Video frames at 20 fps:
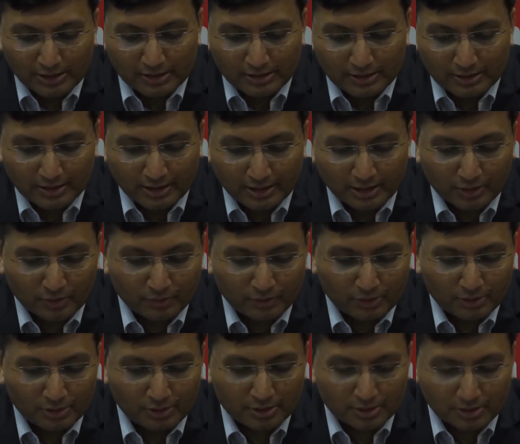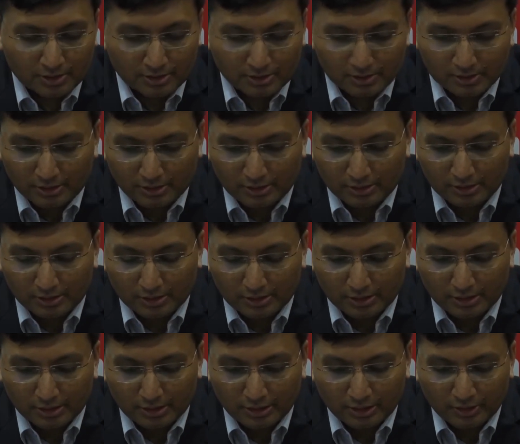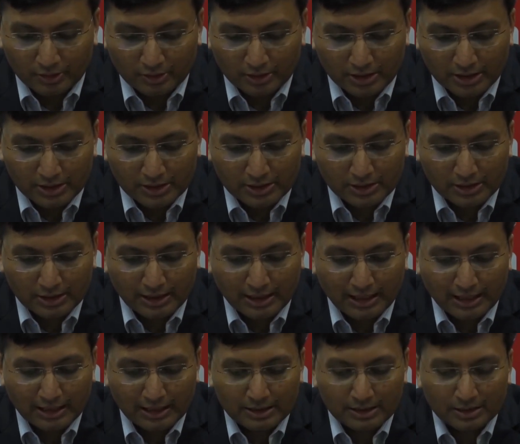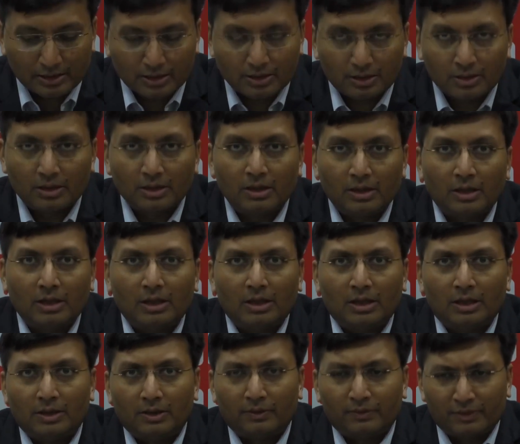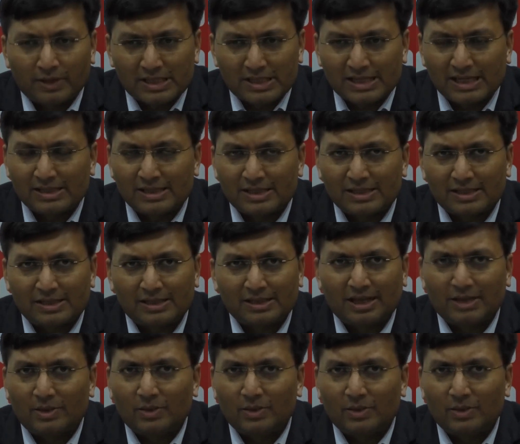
Thank you for the introduction. And first, I'll just like to